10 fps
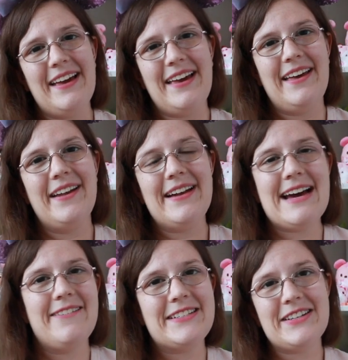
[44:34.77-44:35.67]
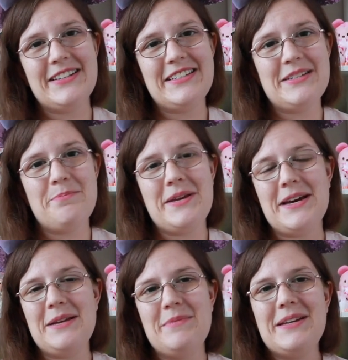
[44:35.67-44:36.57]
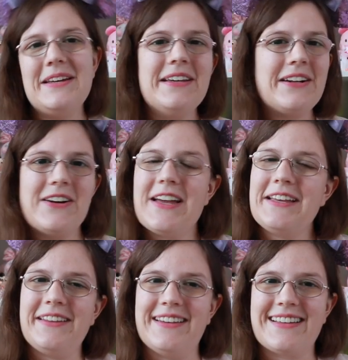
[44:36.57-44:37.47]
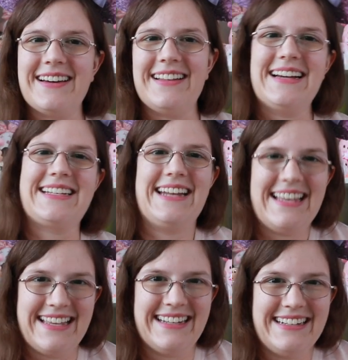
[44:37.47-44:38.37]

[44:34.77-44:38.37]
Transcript: and now it's gonna sit behind me in our alien collection.